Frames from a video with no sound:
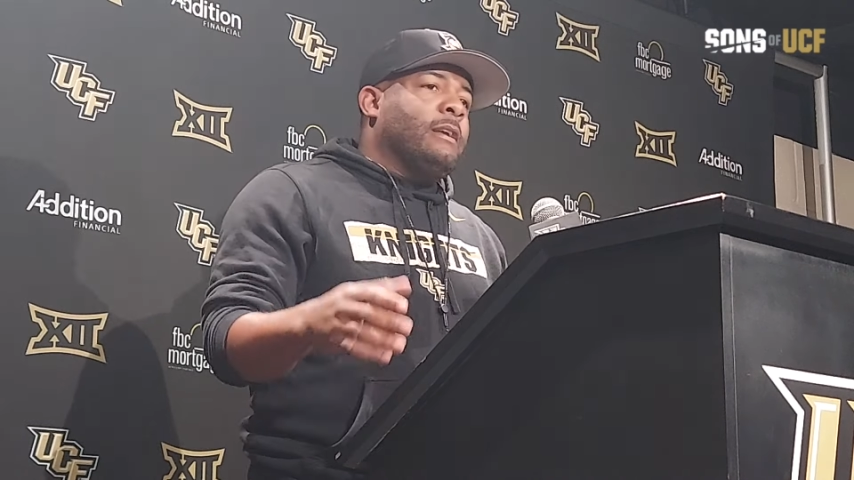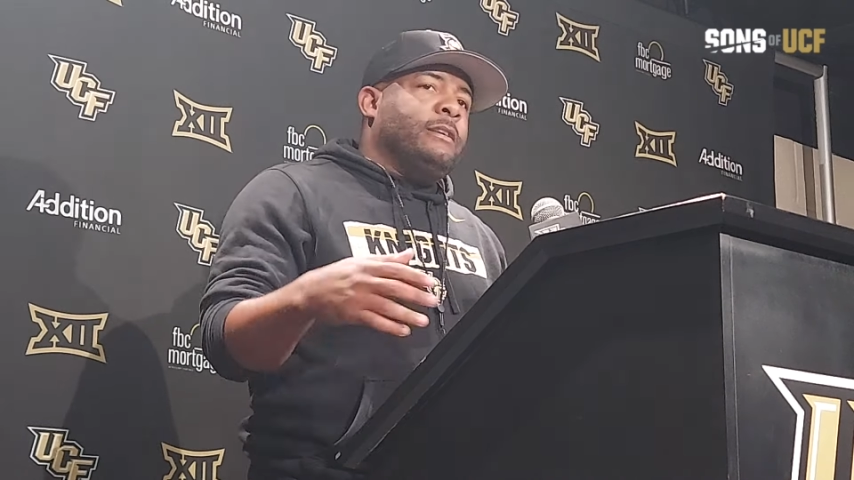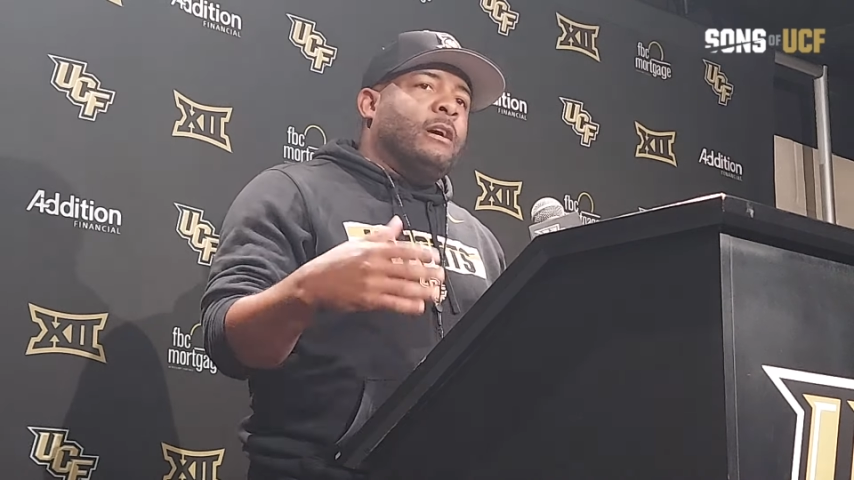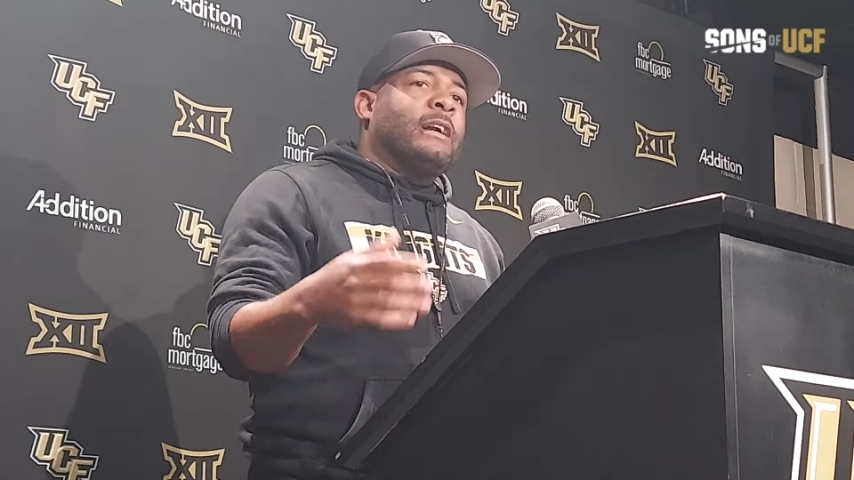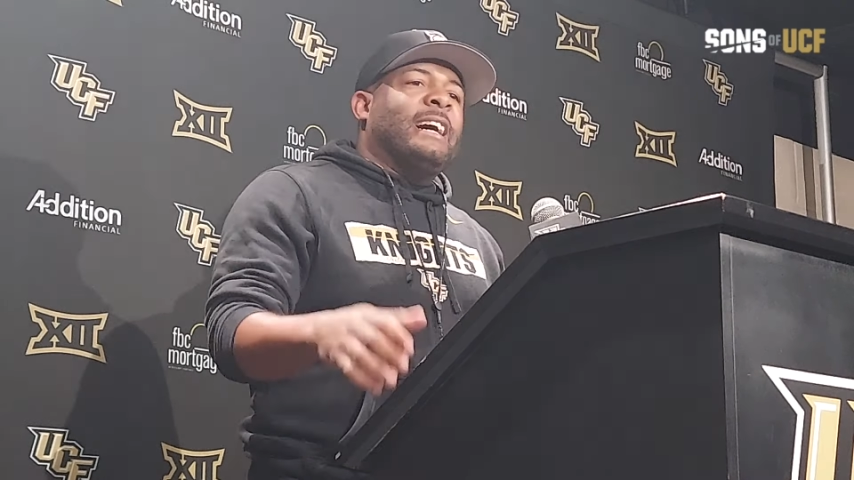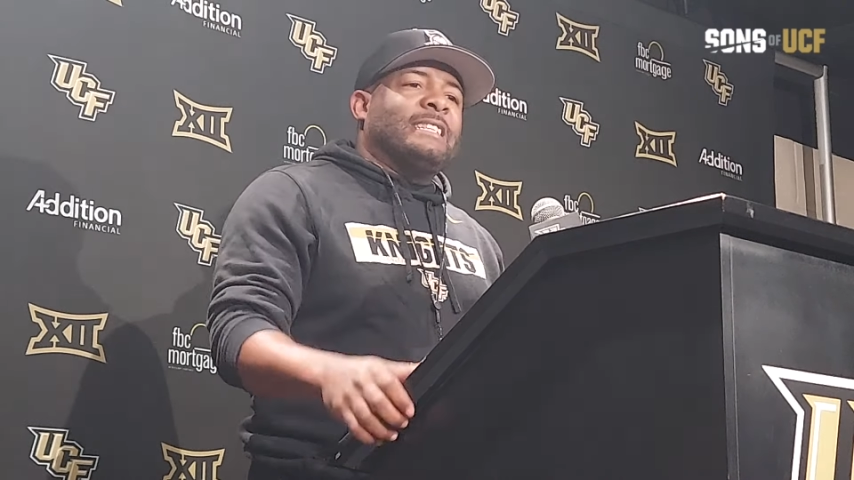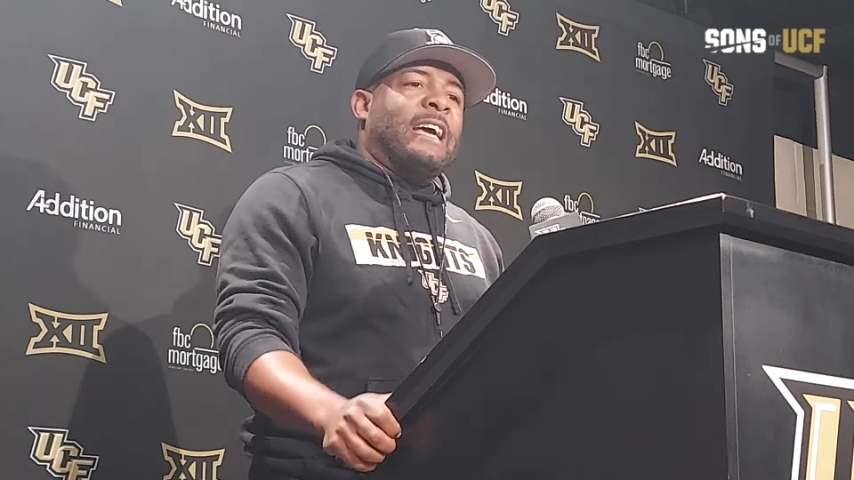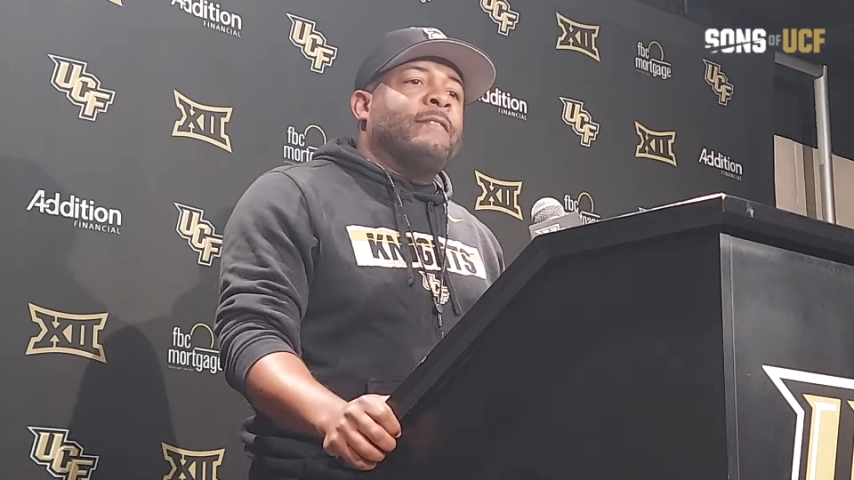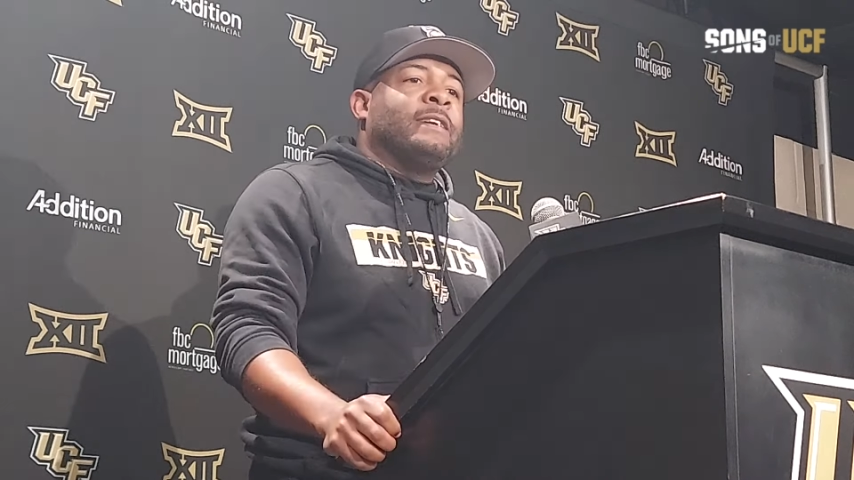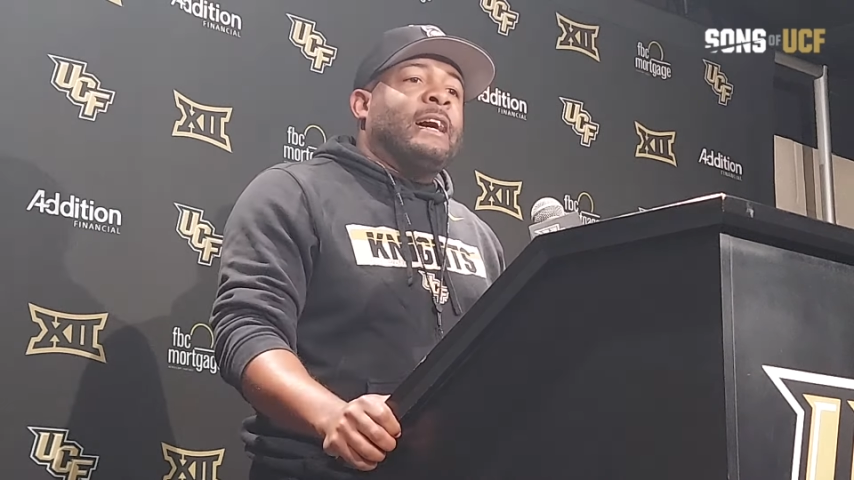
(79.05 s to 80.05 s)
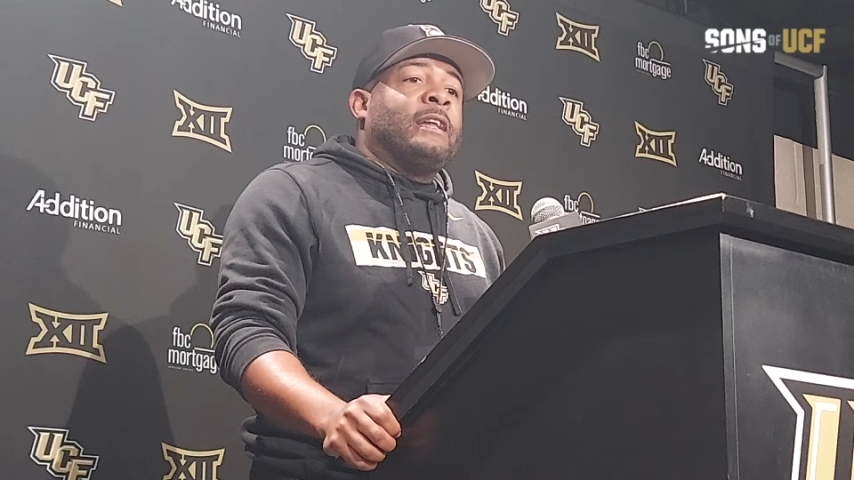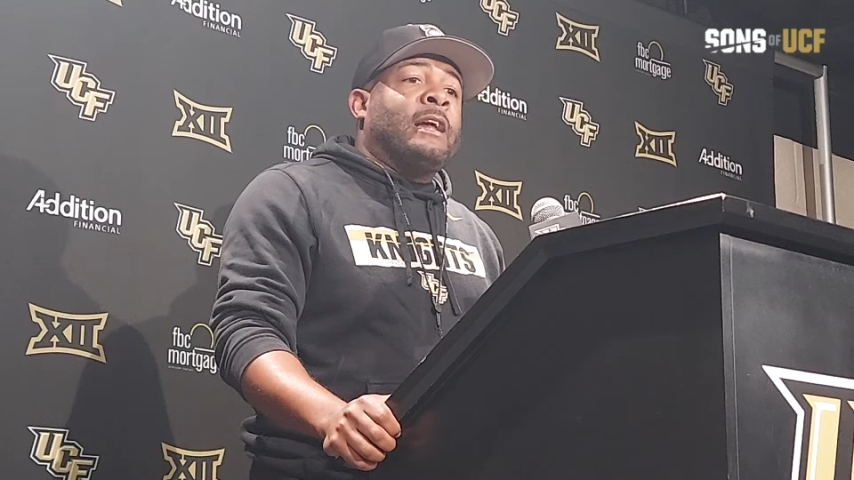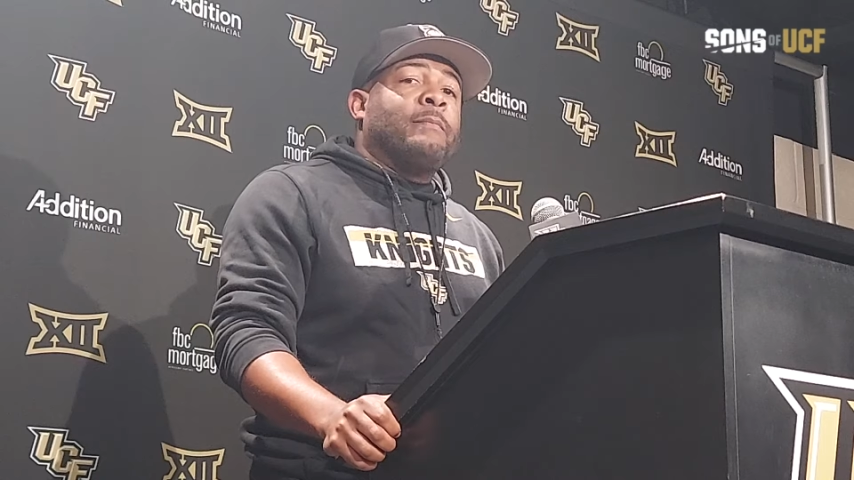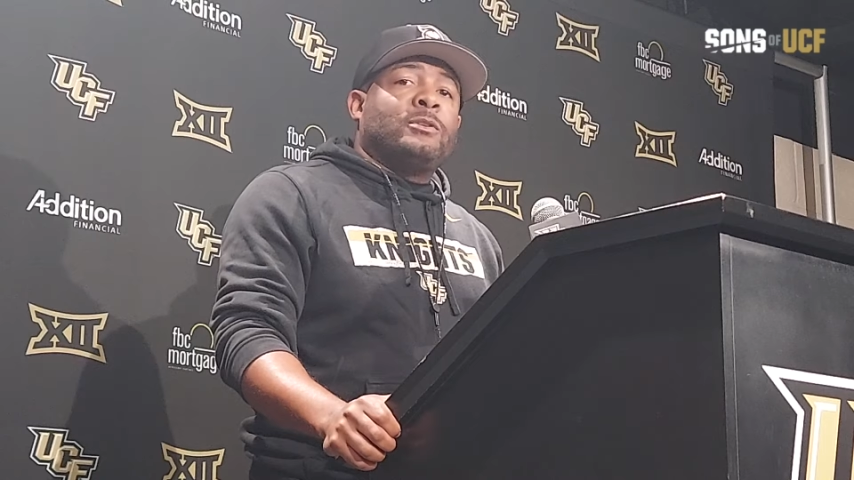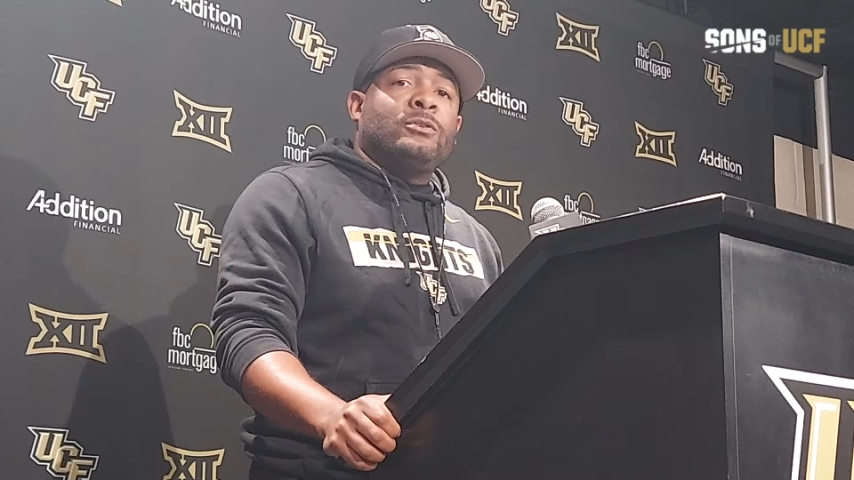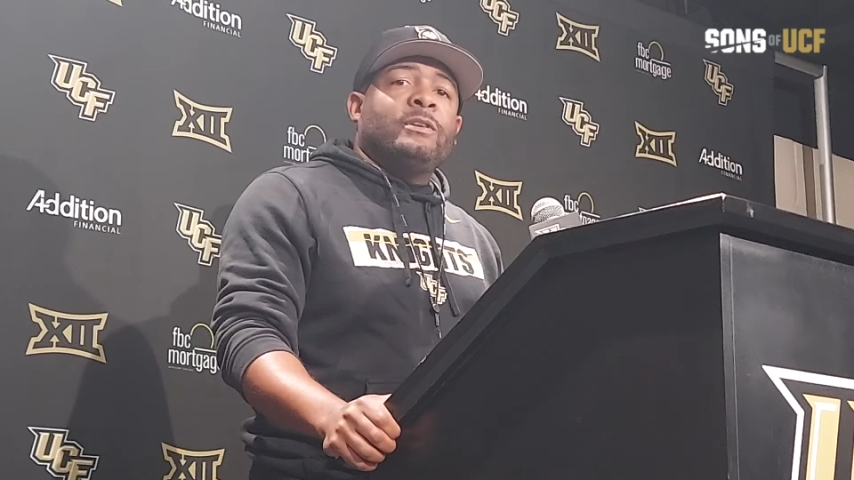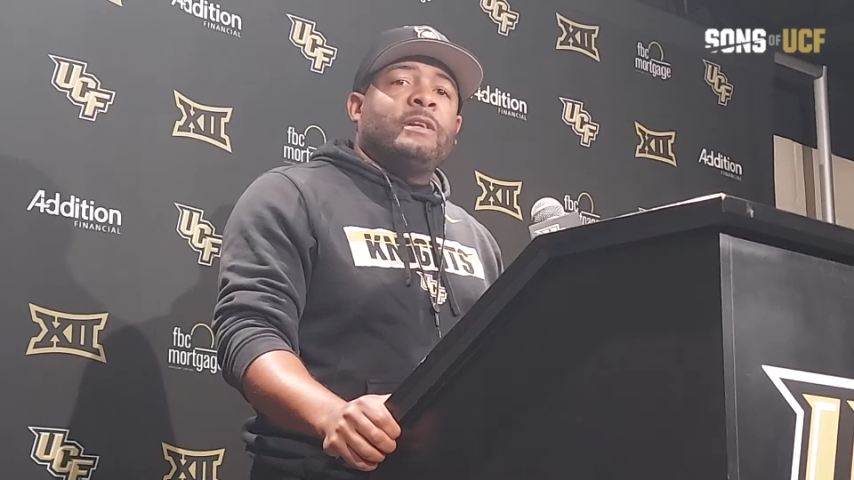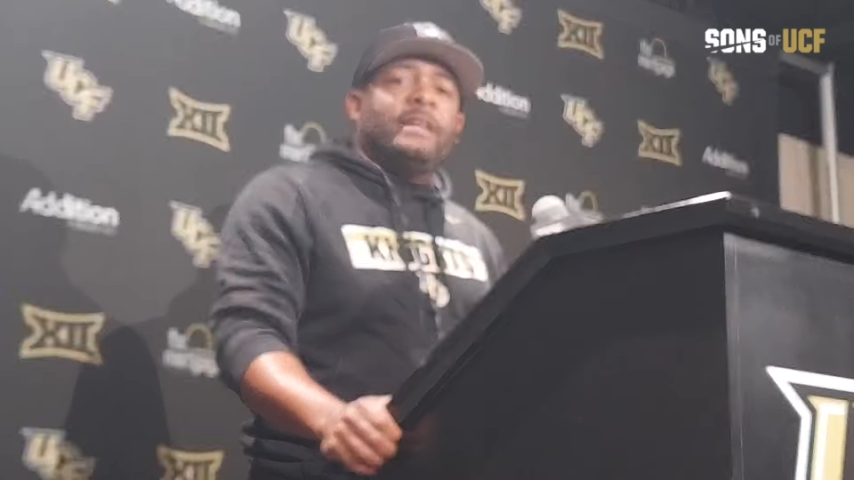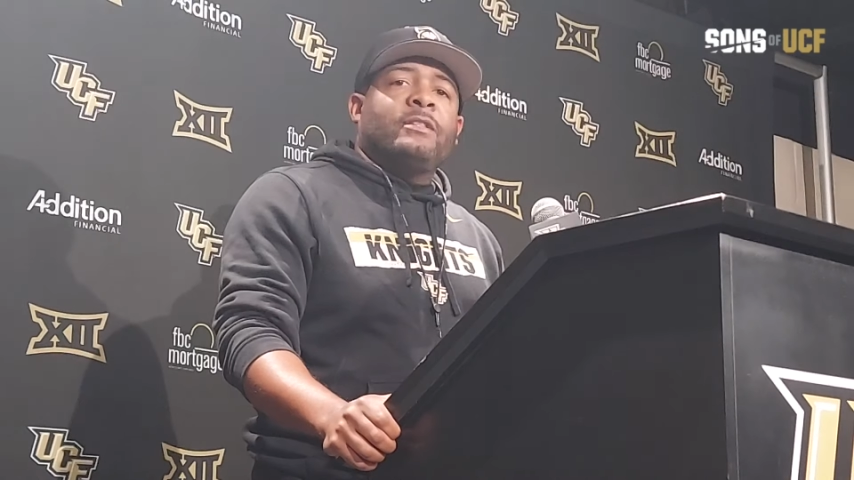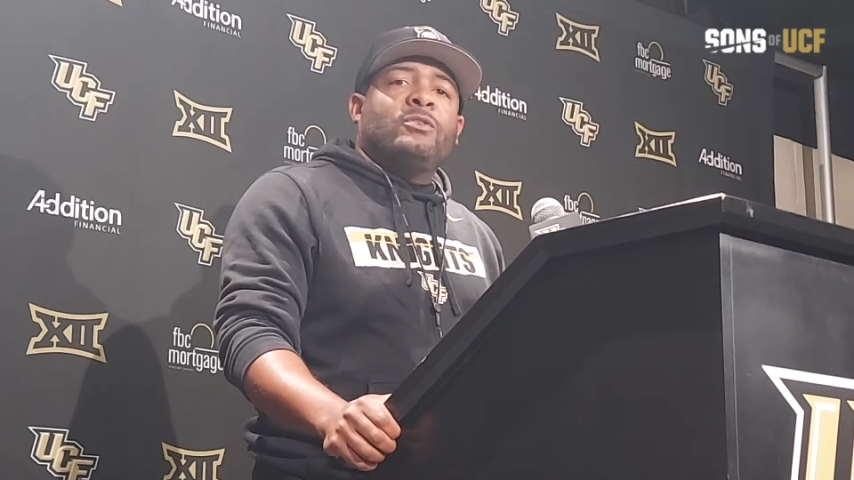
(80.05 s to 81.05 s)
young guys haven't gotten an opportunity
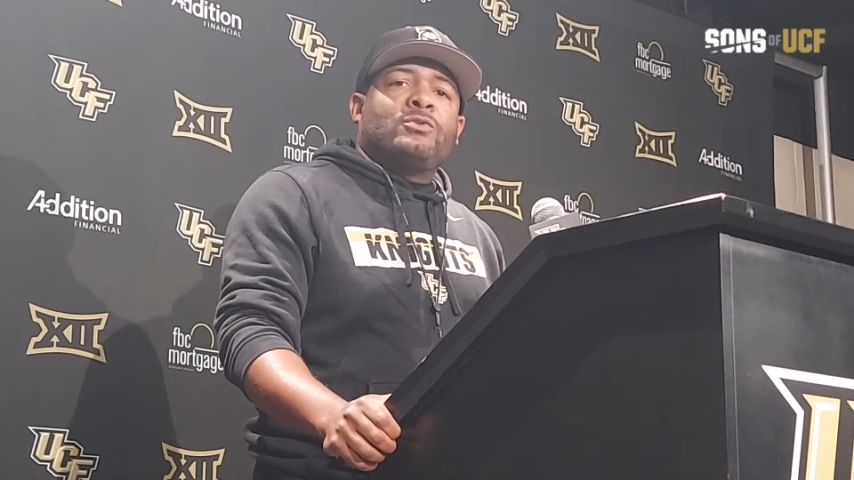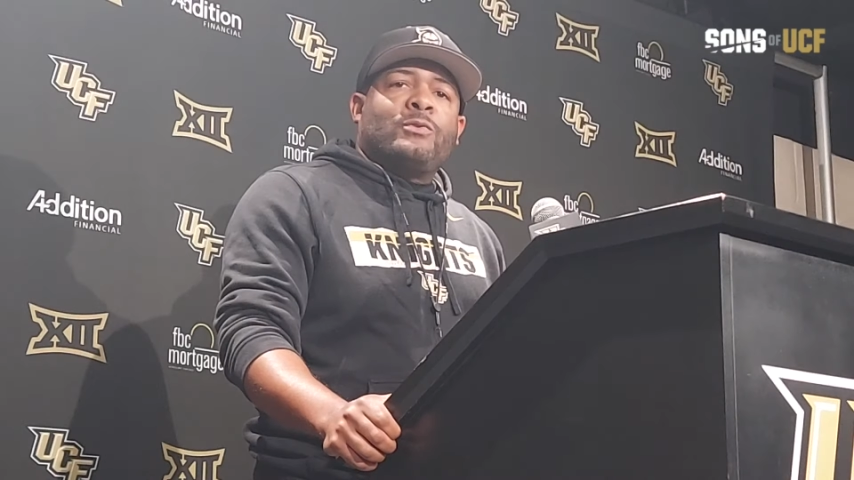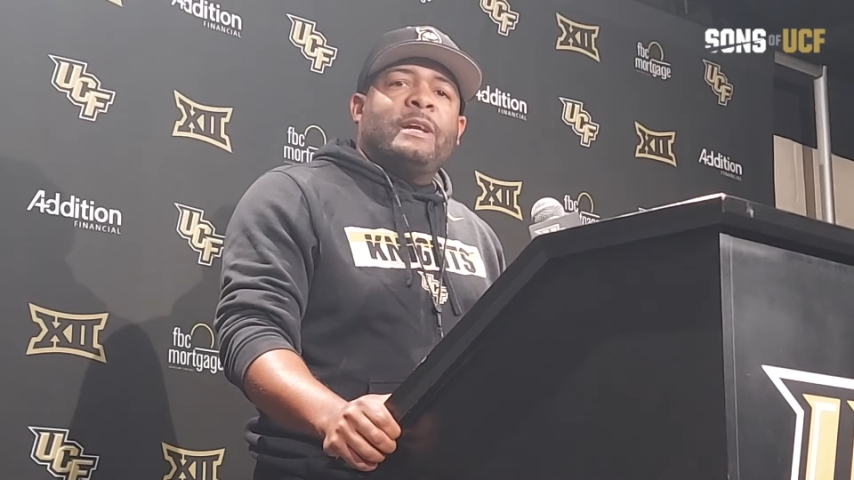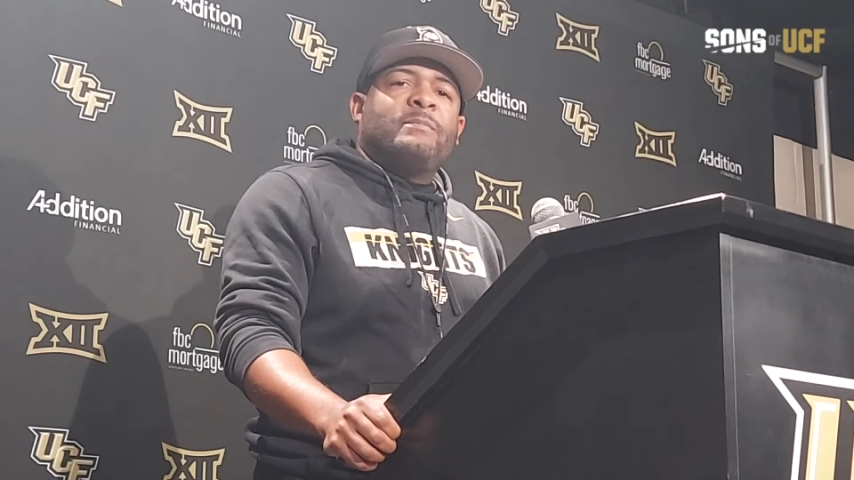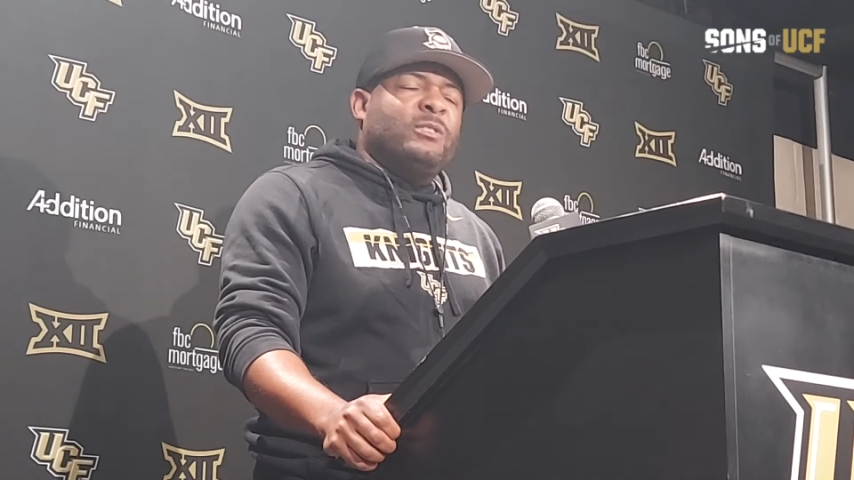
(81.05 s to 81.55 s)
to get those reps.